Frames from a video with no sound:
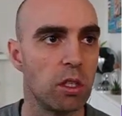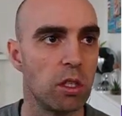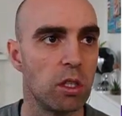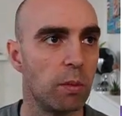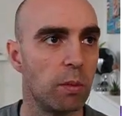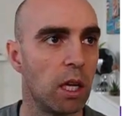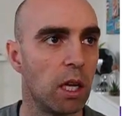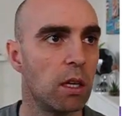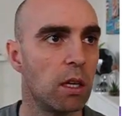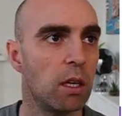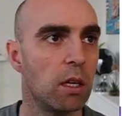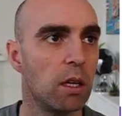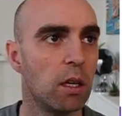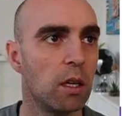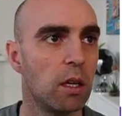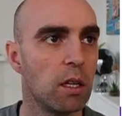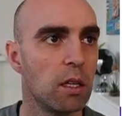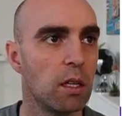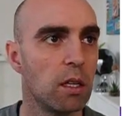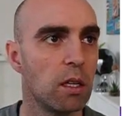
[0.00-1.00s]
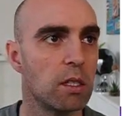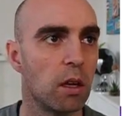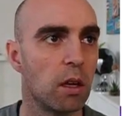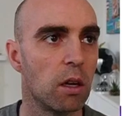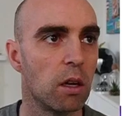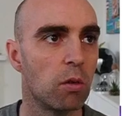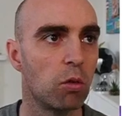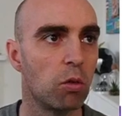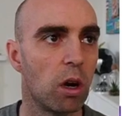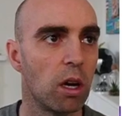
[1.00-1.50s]
in. You see it
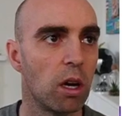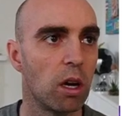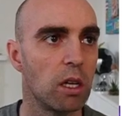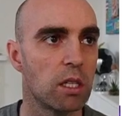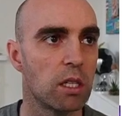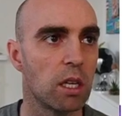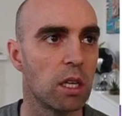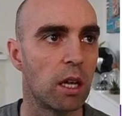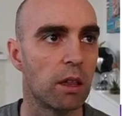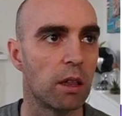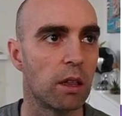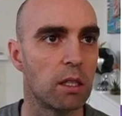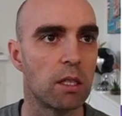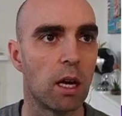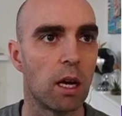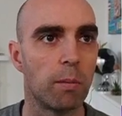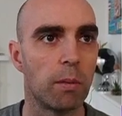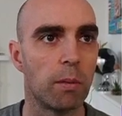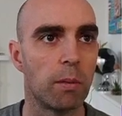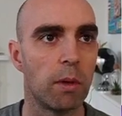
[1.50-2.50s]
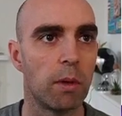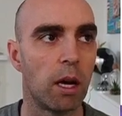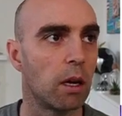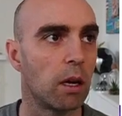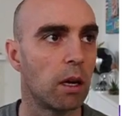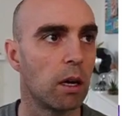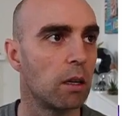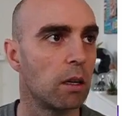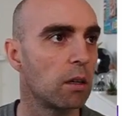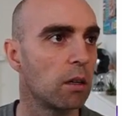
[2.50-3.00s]
right at the top there.
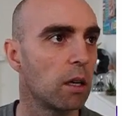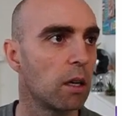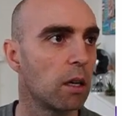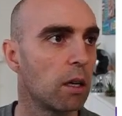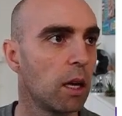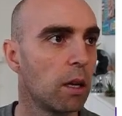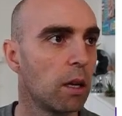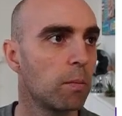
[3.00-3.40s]
Okay.